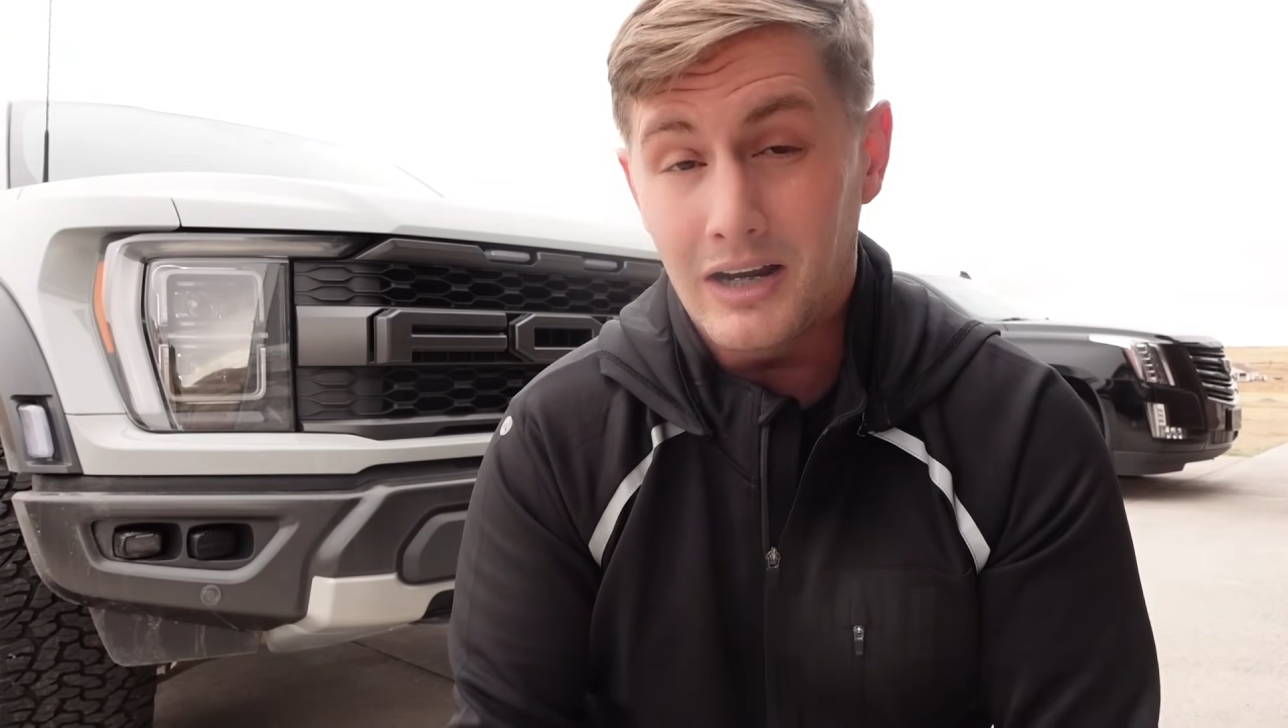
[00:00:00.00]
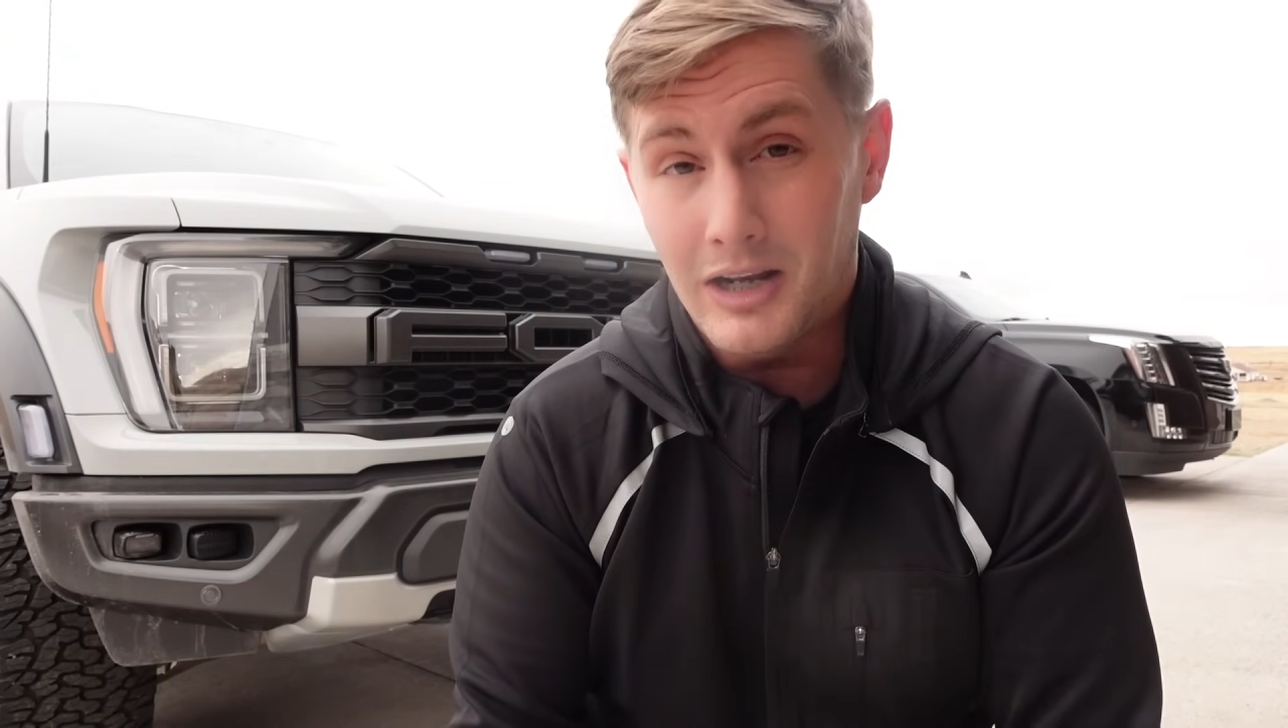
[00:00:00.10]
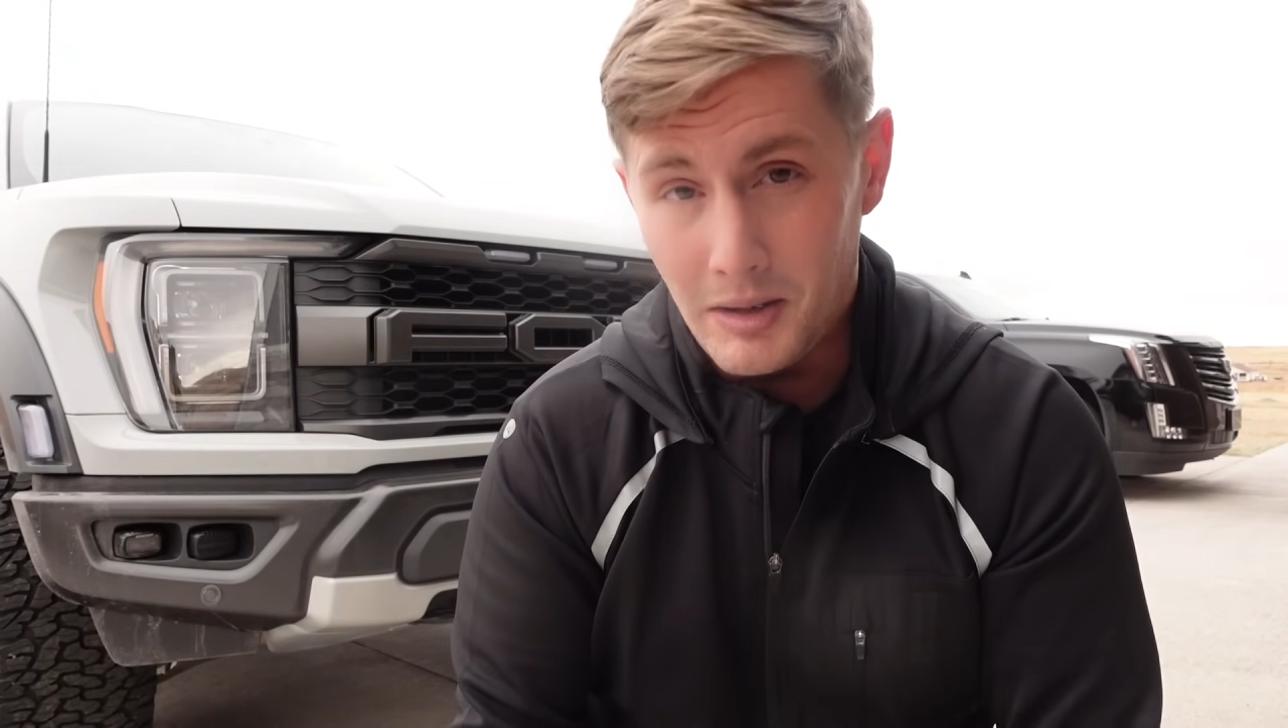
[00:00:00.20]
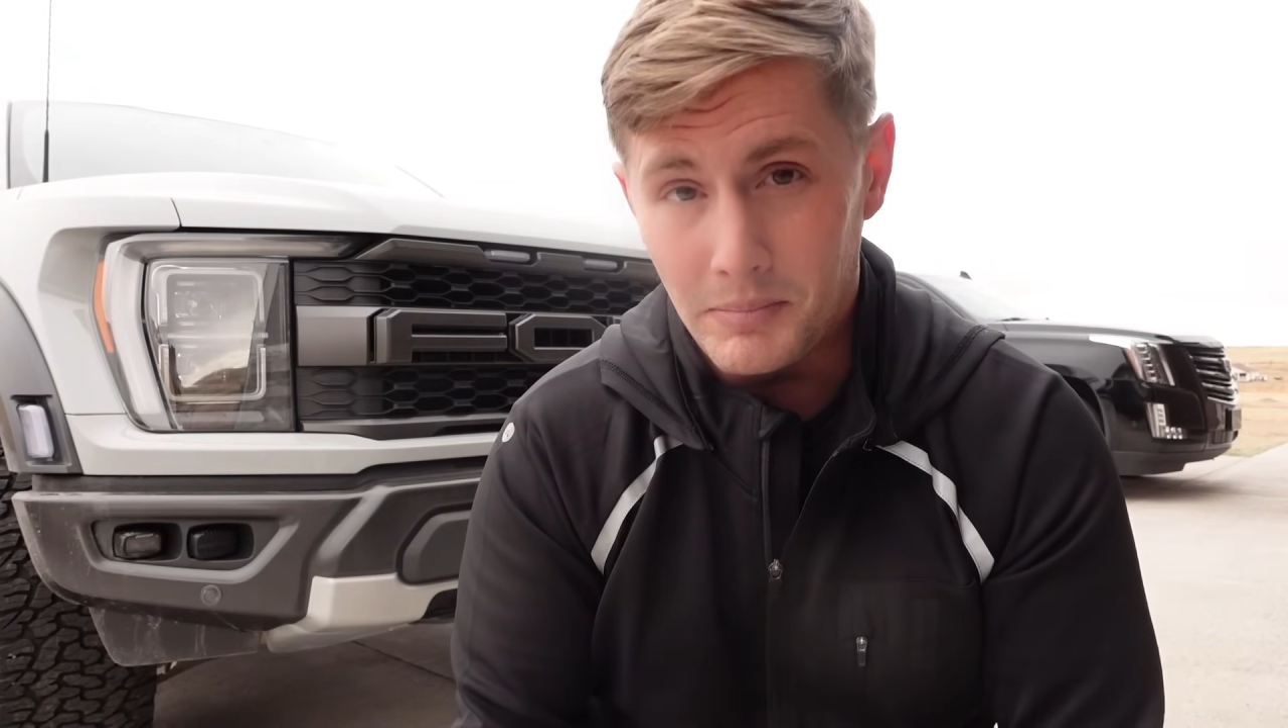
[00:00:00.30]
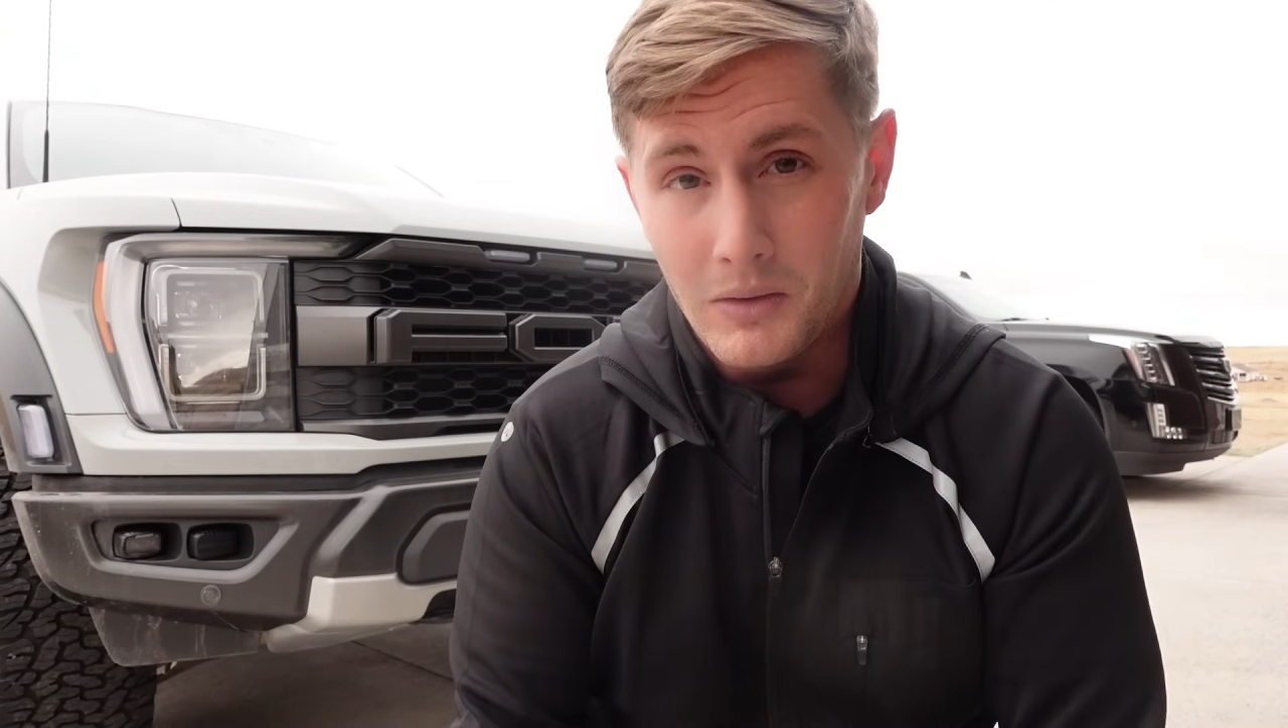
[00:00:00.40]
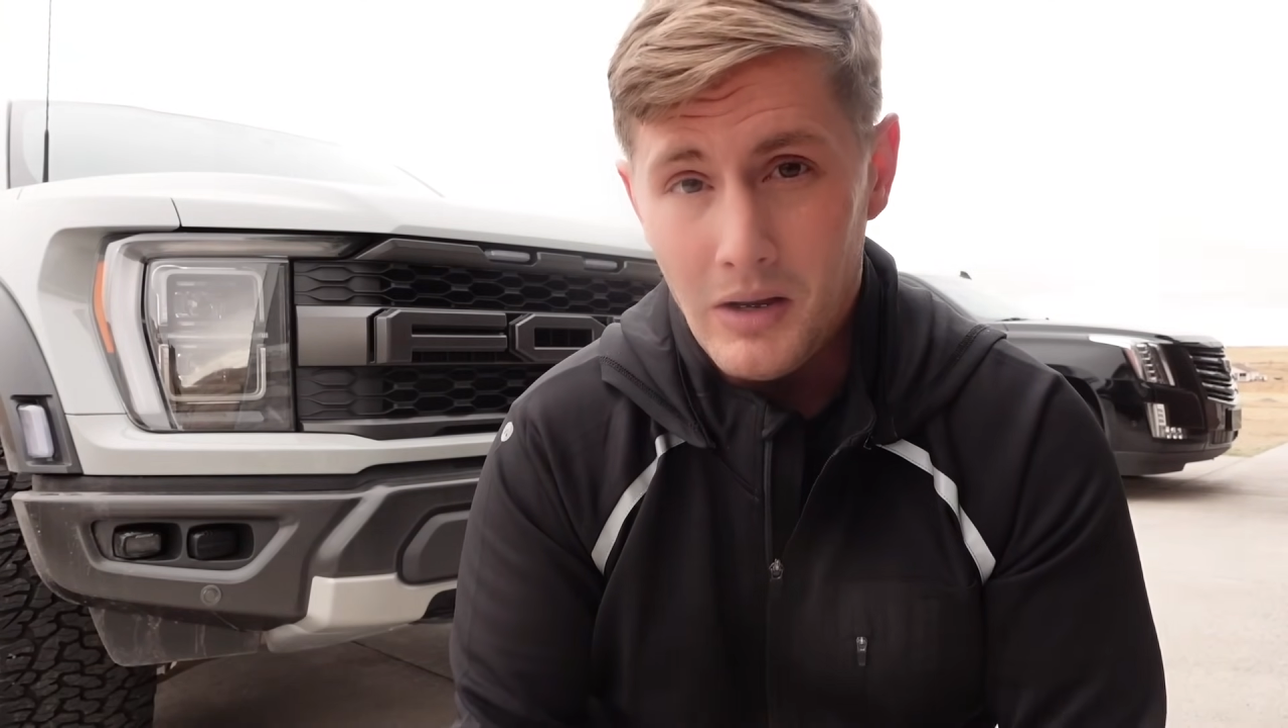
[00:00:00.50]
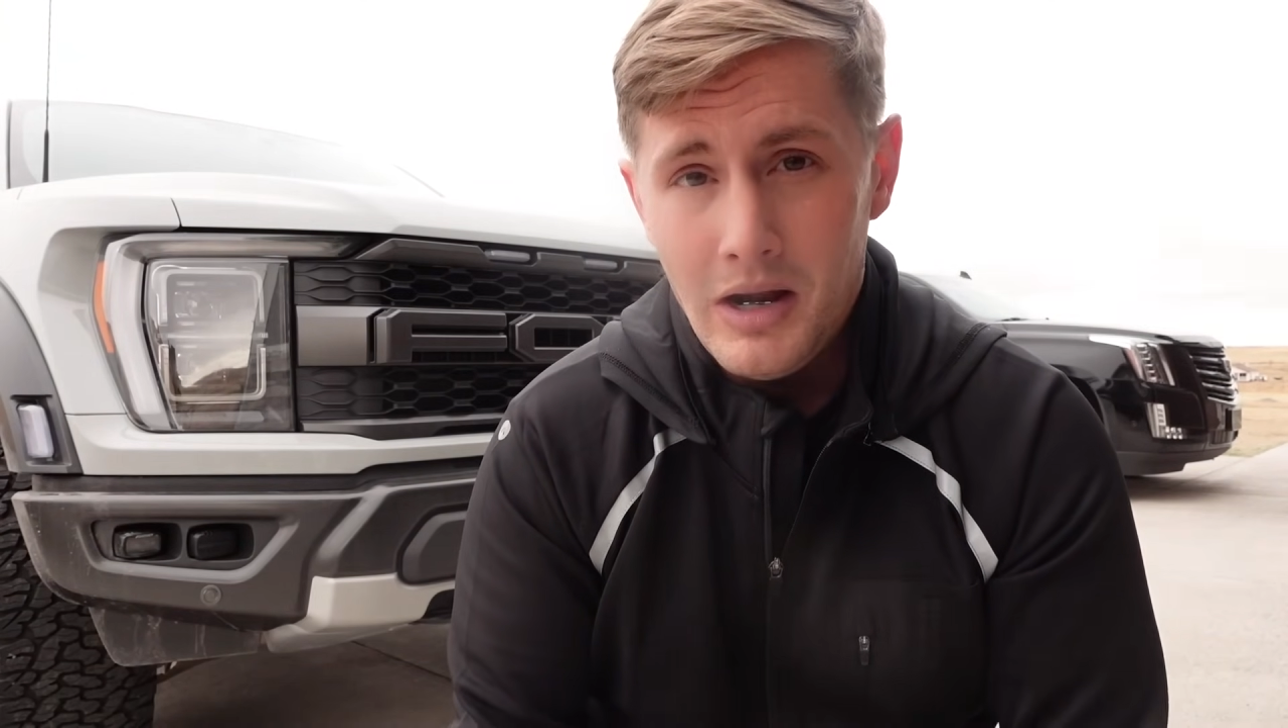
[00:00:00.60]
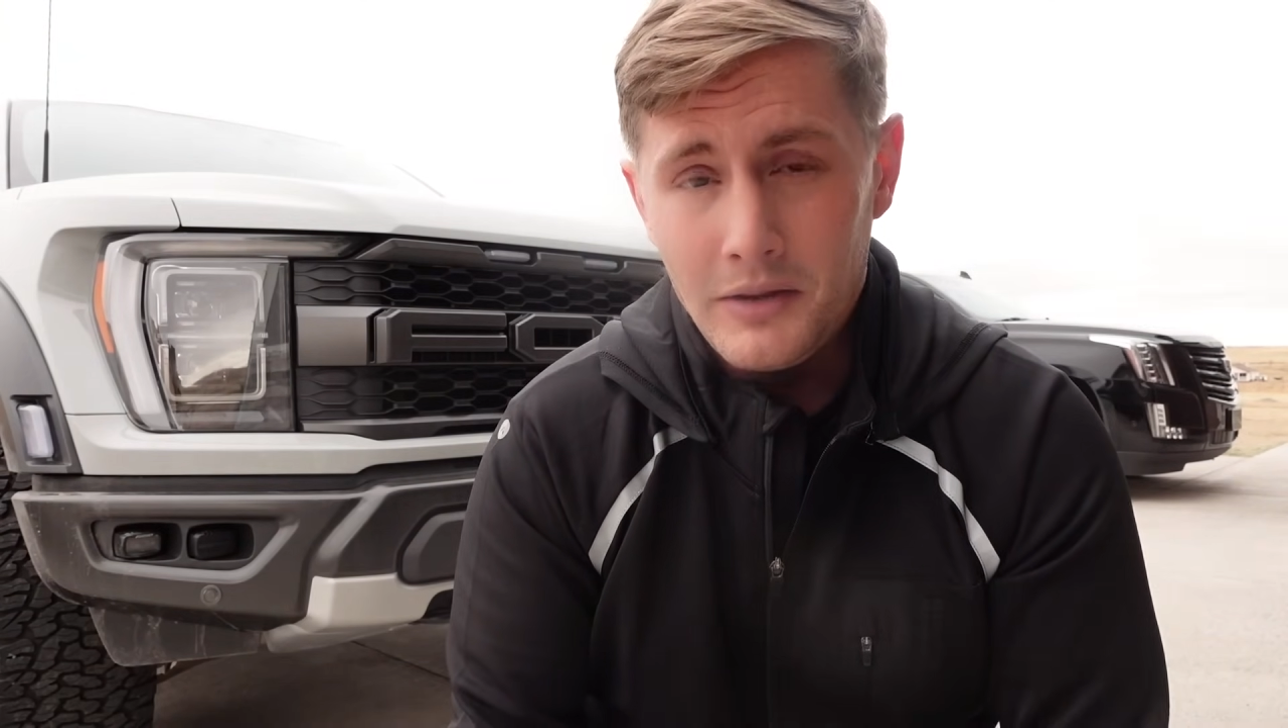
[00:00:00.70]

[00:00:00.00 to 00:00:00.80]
couple